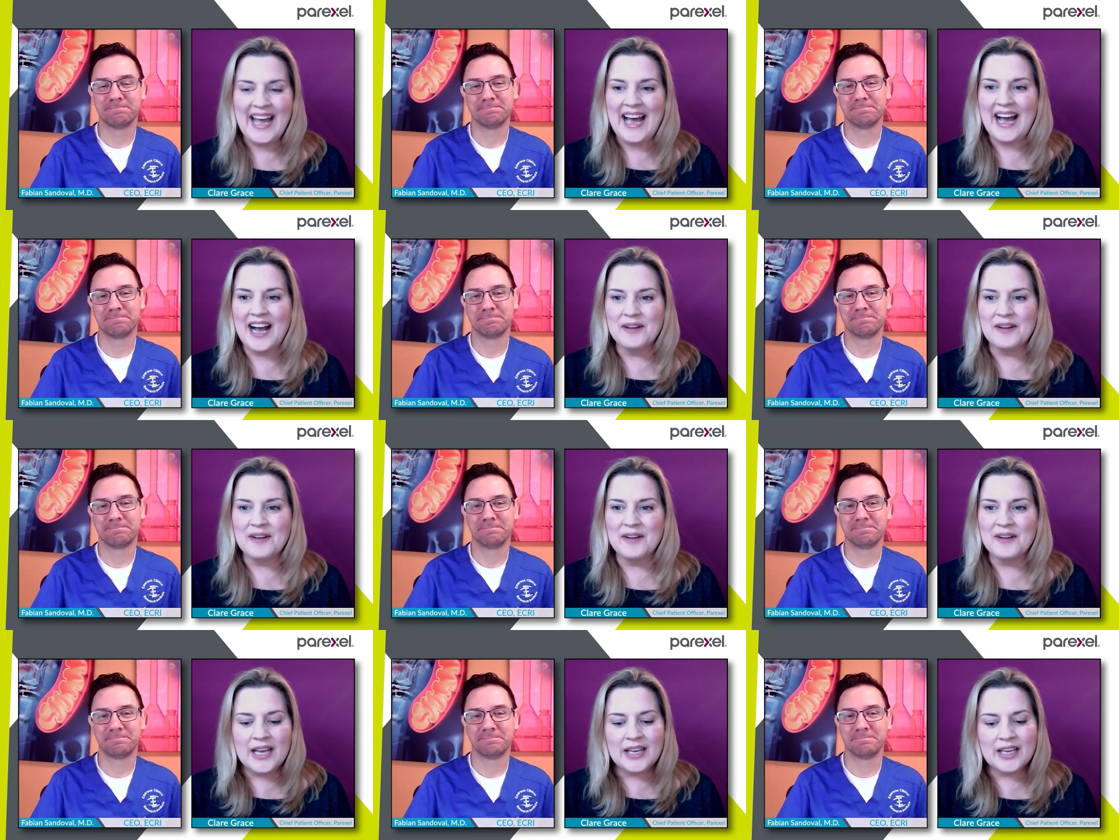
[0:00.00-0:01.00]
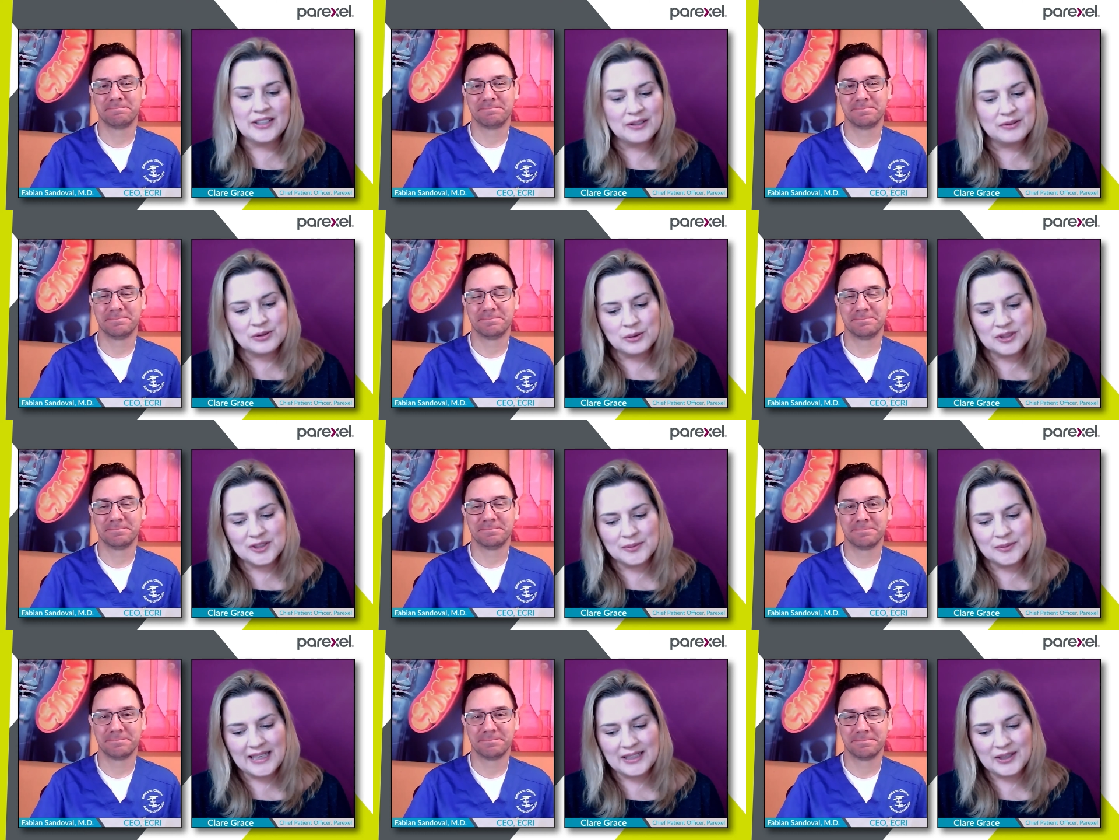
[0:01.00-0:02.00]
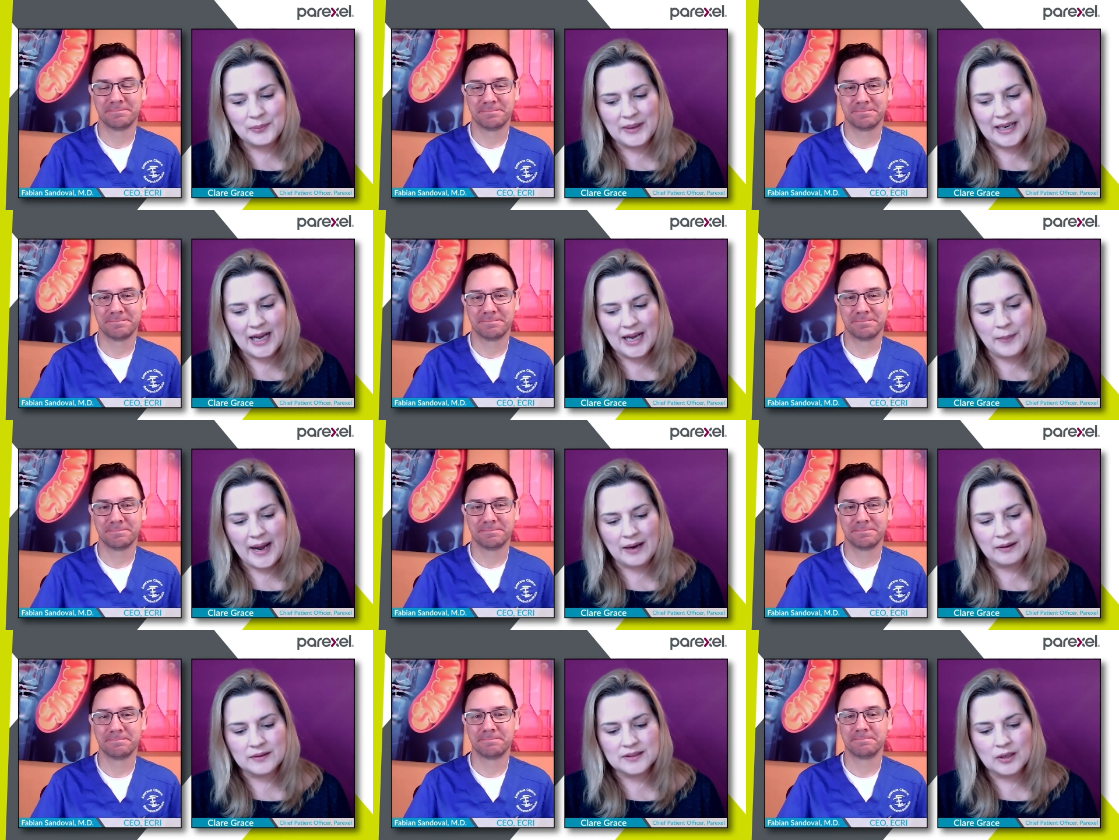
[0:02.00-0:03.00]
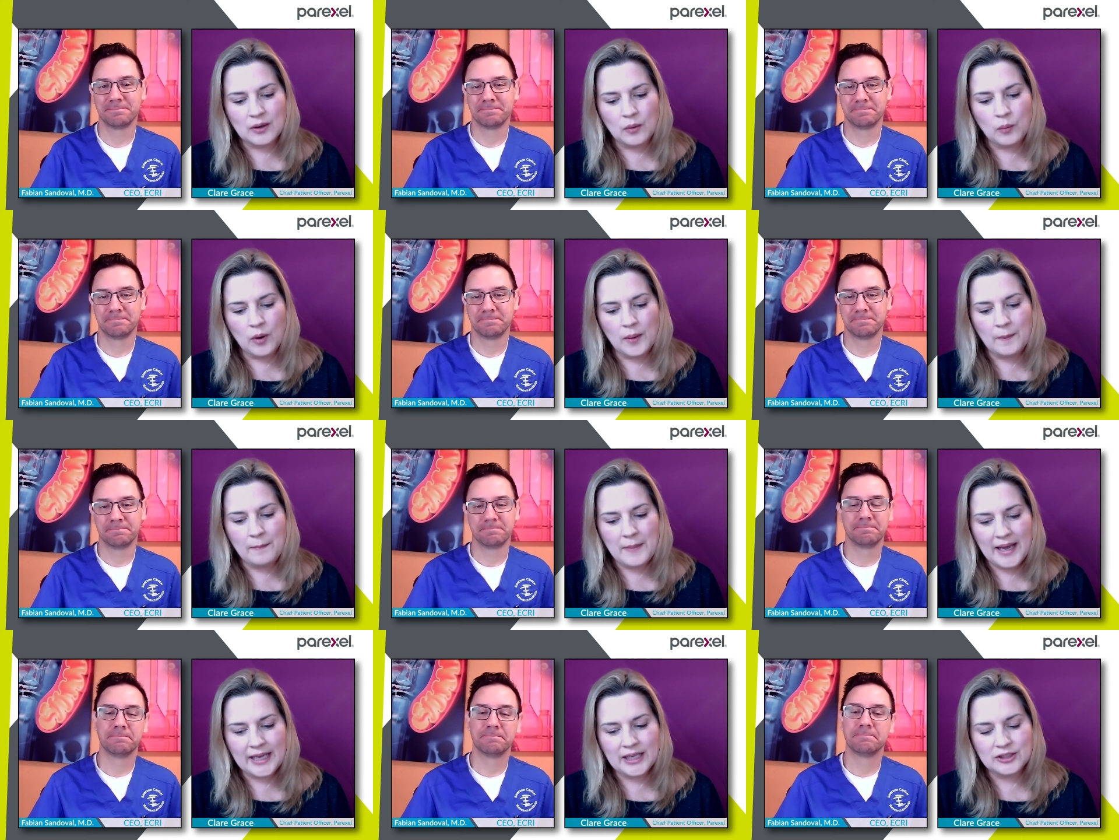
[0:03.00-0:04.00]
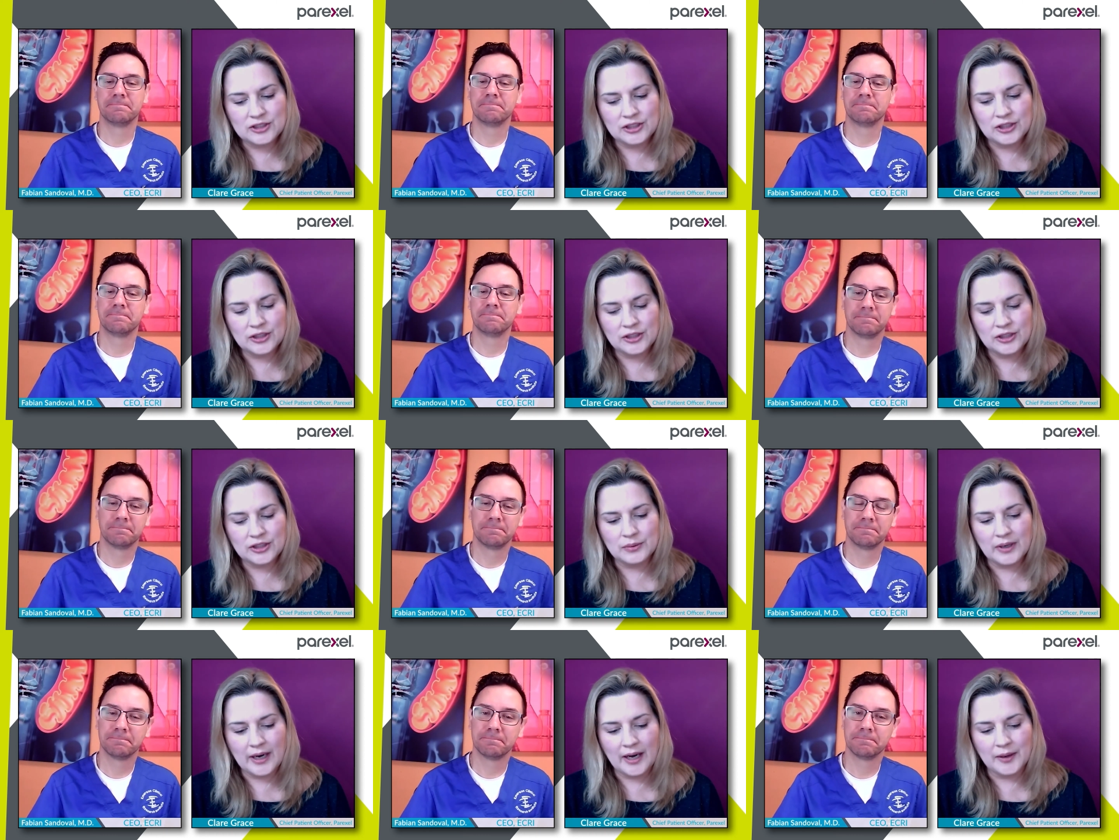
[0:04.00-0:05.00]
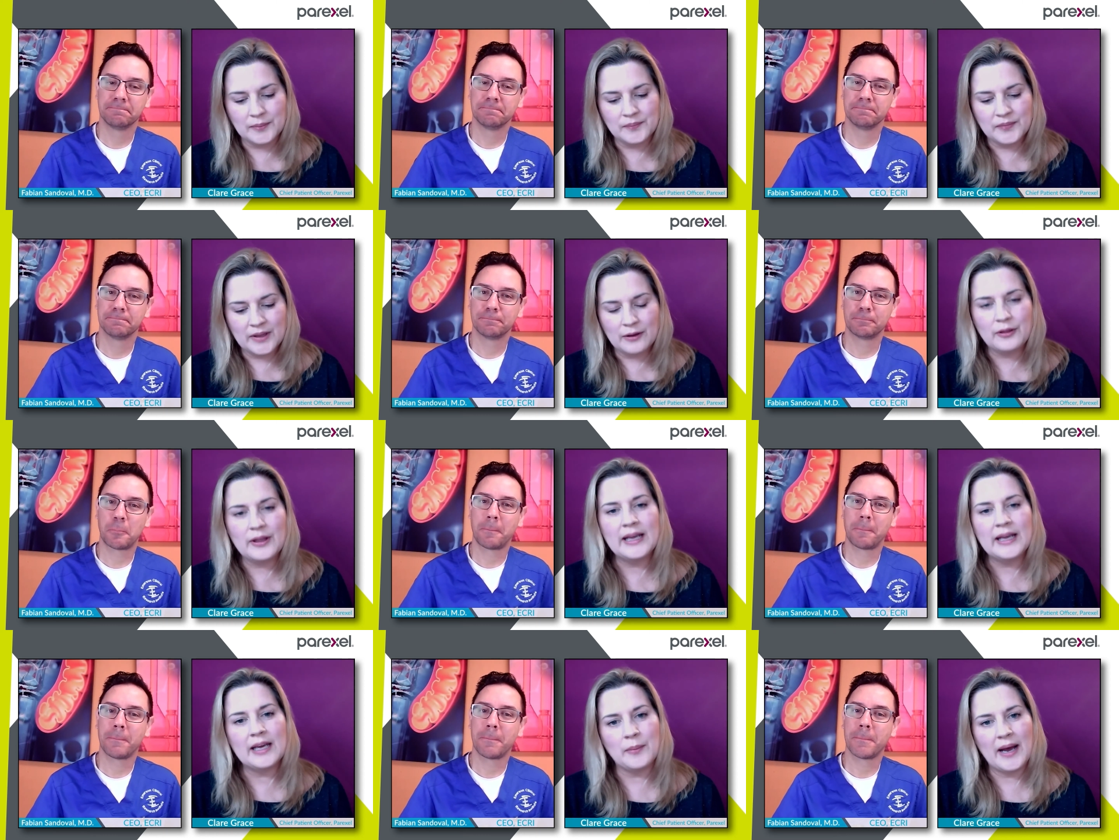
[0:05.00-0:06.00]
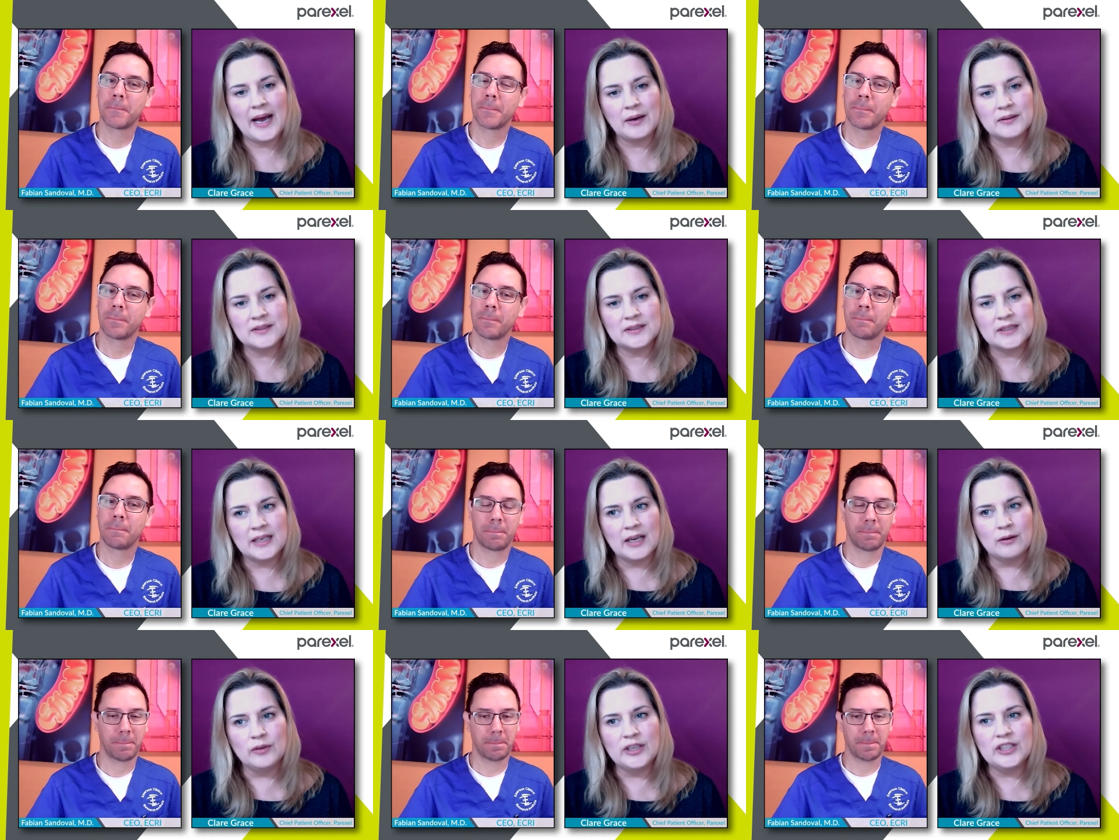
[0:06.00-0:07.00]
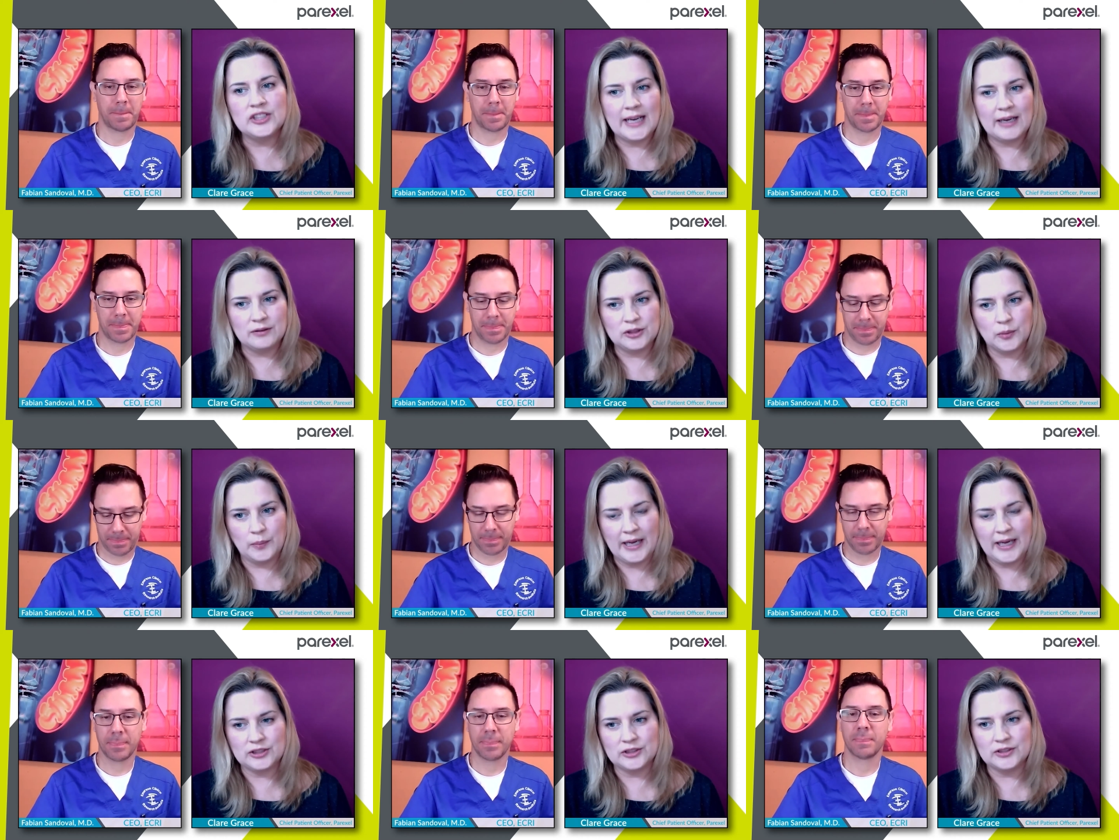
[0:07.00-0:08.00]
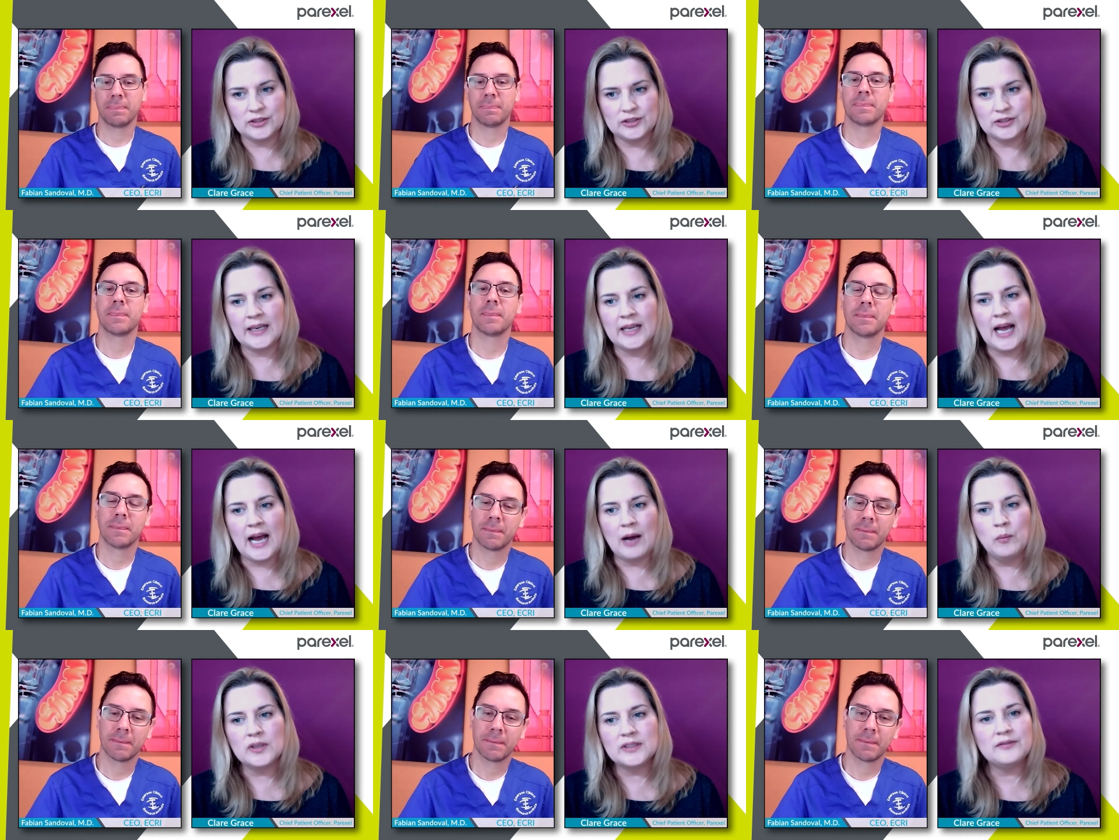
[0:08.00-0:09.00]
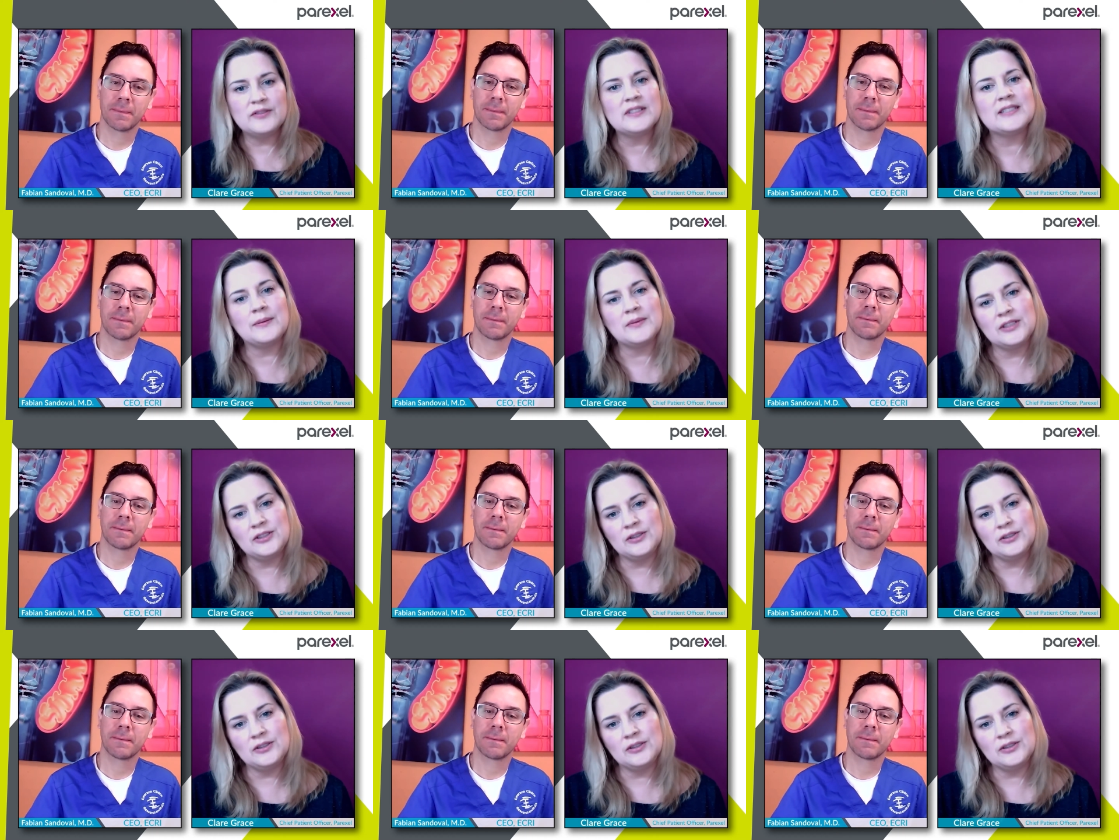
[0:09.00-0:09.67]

Speaker 1: Um, can you talk to me a little bit about what made you um, think about reaching out to your patients and and what different steps did you